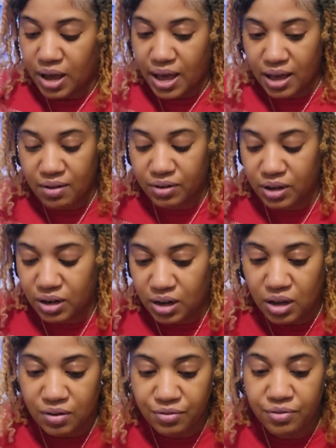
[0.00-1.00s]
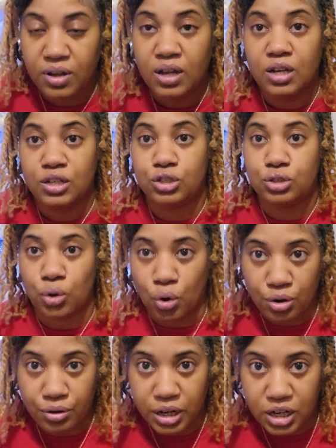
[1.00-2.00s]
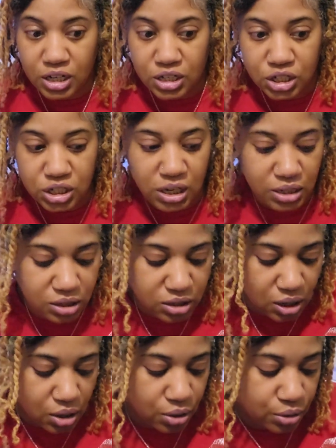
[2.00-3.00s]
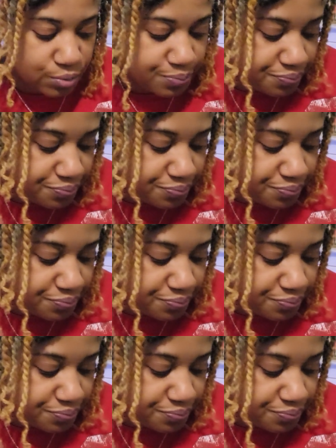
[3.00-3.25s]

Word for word: have enough storage. And so